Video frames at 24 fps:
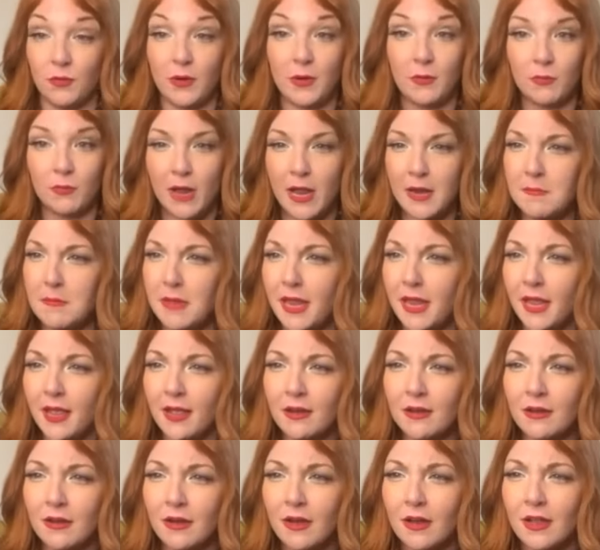
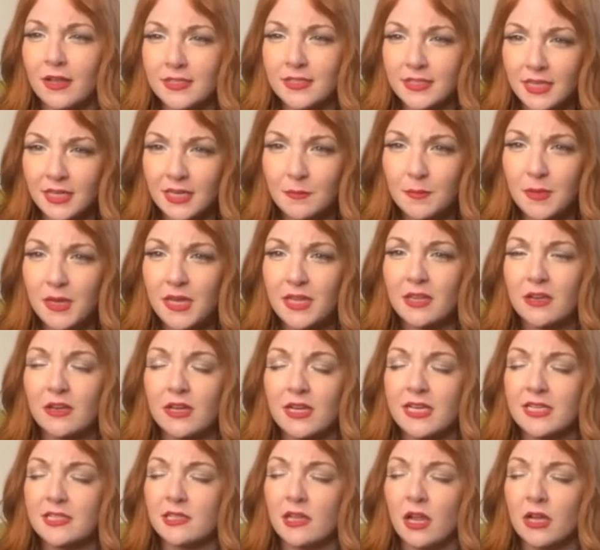Redman is going to be there.
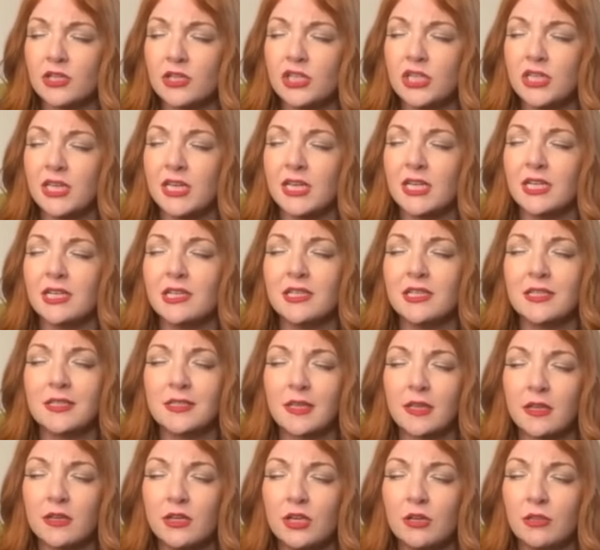He's launching his
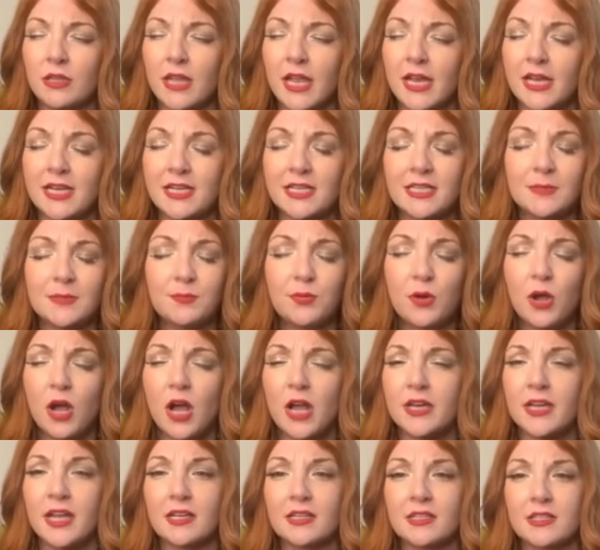new, latest
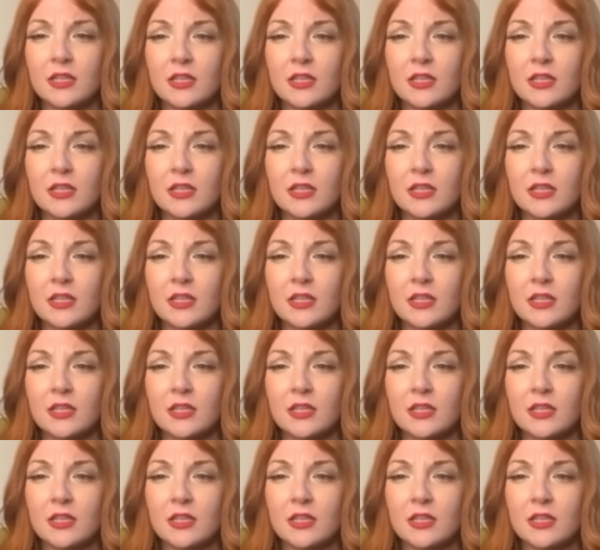product.